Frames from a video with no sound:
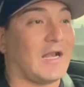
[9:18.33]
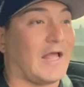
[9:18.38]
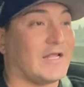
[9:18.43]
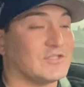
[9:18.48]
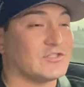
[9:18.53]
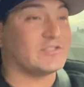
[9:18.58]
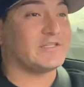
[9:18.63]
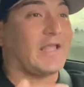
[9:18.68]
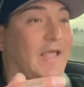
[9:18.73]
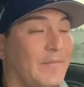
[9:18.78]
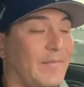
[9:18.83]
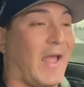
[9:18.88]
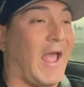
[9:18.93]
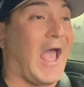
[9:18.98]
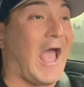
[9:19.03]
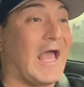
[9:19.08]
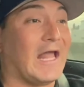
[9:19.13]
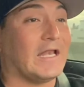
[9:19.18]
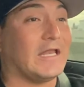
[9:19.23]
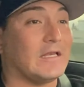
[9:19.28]
I just kept
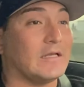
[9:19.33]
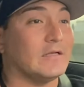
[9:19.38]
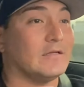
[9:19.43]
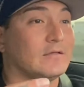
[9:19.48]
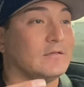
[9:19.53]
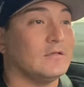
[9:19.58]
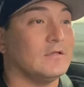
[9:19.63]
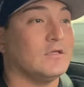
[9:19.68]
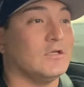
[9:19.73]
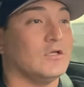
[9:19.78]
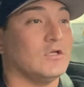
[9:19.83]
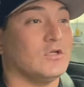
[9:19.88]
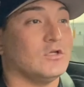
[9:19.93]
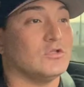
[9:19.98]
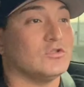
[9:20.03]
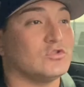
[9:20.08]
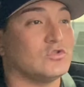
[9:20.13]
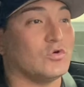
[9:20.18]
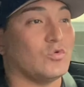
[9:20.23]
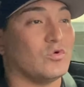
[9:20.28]
adding
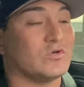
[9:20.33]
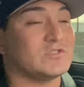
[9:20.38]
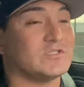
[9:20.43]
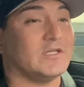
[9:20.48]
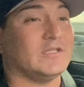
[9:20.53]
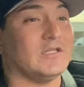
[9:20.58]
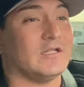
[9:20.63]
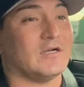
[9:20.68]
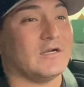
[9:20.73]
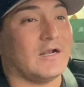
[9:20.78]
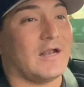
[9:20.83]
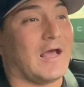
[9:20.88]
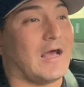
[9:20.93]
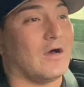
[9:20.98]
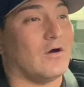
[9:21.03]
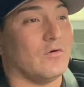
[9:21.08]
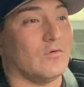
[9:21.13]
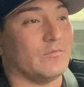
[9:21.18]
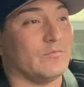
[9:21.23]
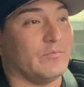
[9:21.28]
to what was in there.
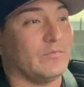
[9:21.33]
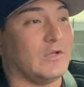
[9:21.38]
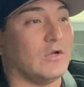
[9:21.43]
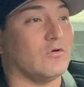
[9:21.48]
Now,